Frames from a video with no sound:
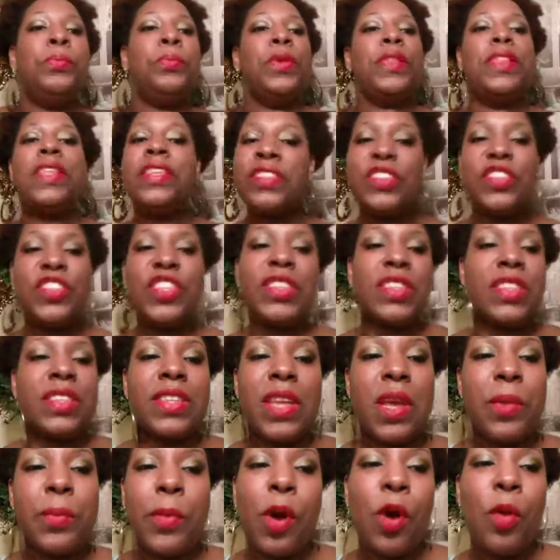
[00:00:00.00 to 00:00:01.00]
But this is just a
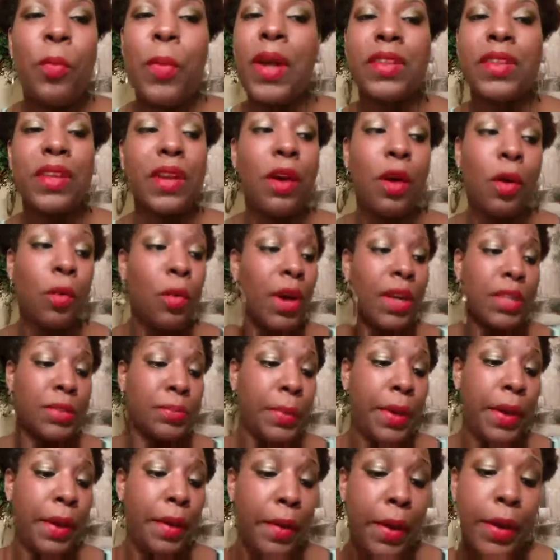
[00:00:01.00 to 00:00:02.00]
demo. I'm about to co-wash
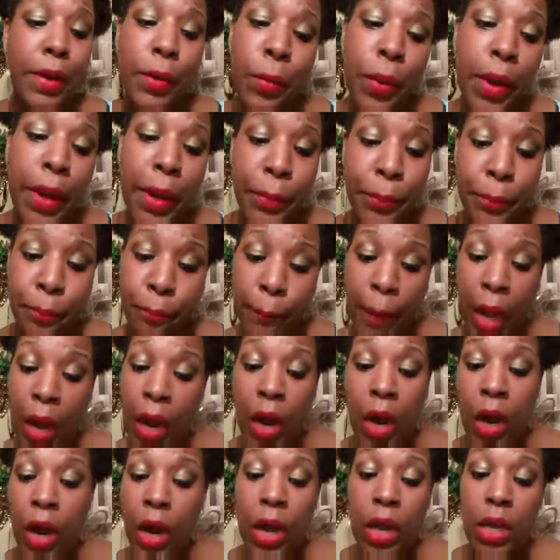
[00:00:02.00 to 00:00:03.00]
my hair anyway.
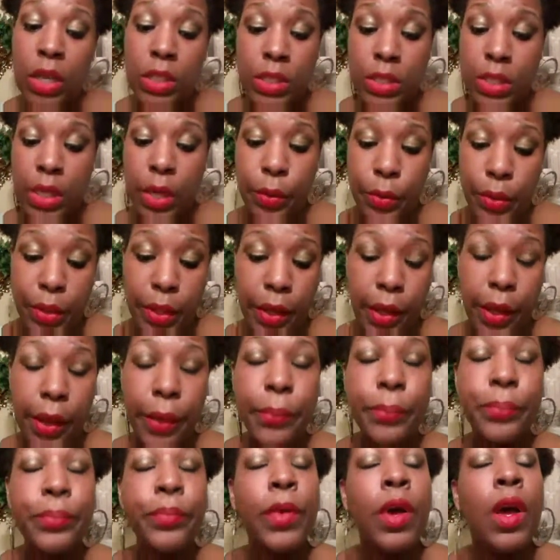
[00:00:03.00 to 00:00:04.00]
So yeah.
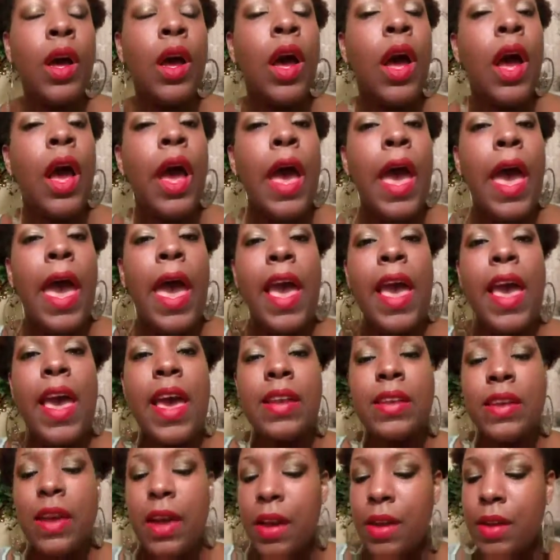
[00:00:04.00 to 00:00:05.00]

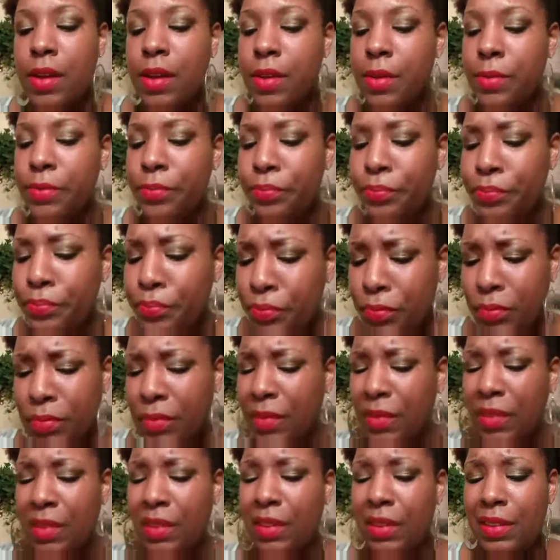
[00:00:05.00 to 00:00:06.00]
And um,
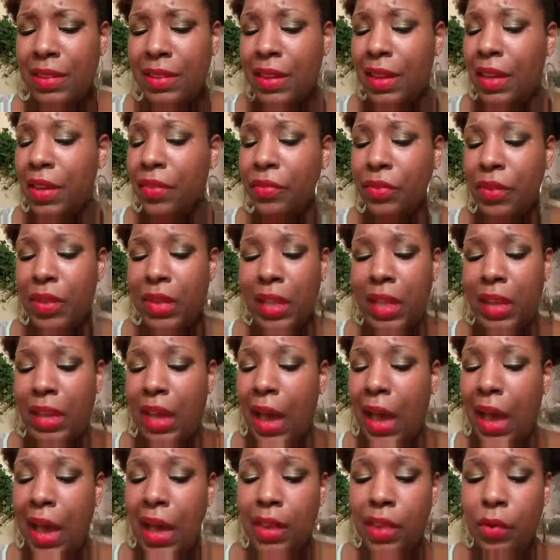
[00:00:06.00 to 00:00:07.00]
definitely like
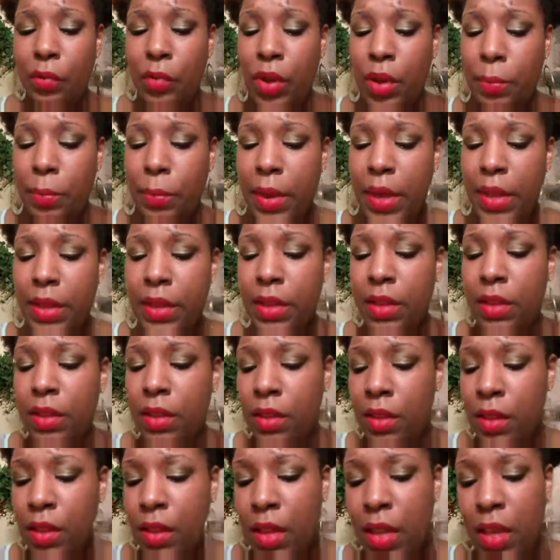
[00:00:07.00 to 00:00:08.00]
highly recommend it.
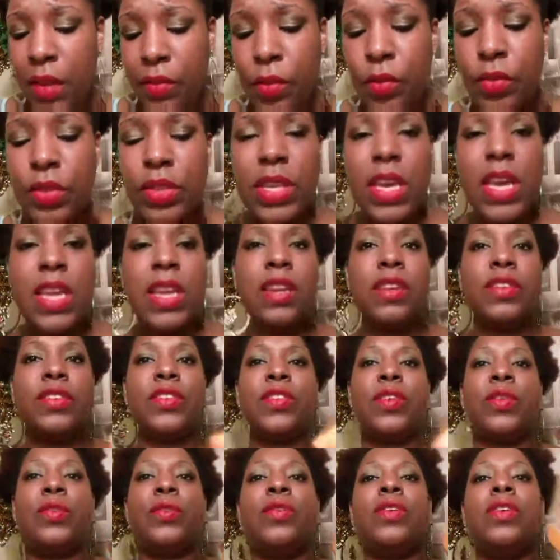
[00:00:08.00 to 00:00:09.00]
If you see it in the
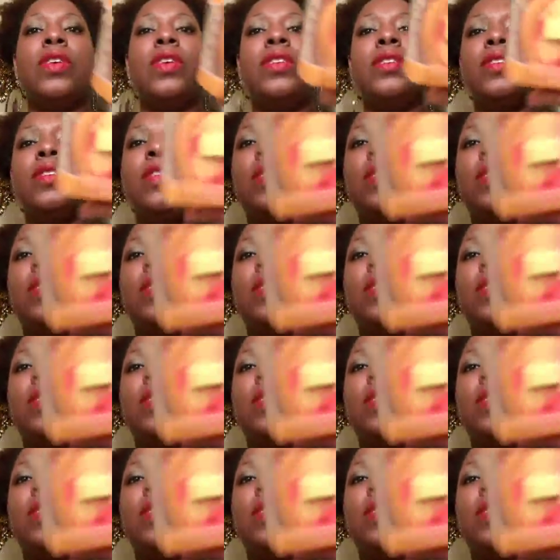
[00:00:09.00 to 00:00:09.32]
stores,